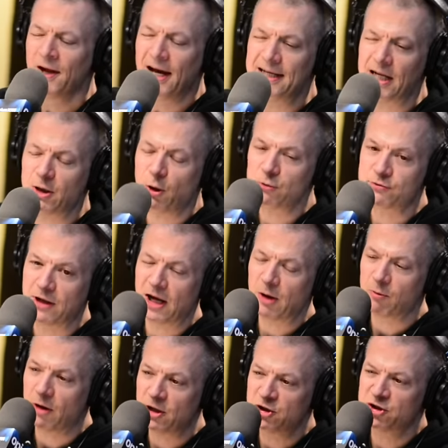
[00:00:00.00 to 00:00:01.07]
And that whole thing
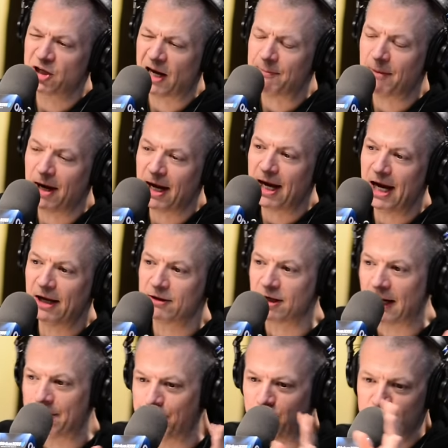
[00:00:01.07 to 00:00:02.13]
where I shed my hand and
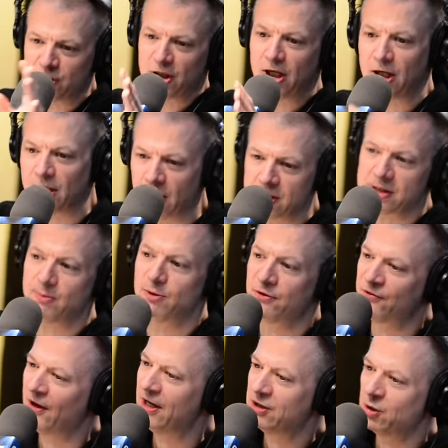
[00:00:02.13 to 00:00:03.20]
I pushed it in the
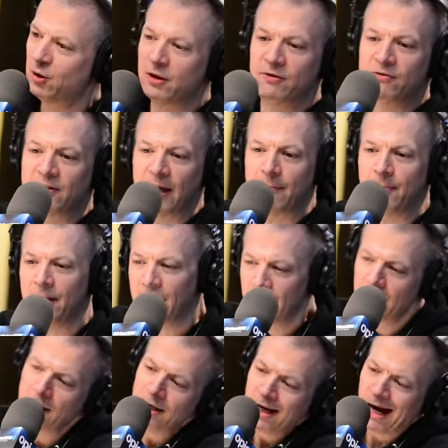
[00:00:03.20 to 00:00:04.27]
customer's face when it hit me,
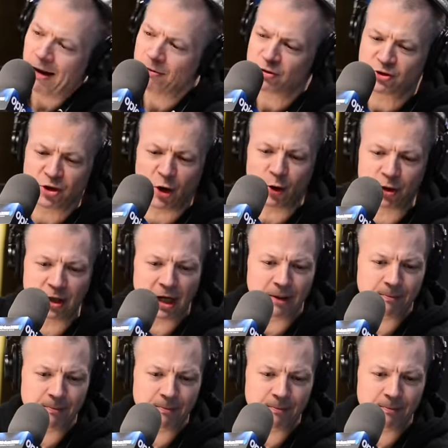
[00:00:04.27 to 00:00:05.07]
I was joking.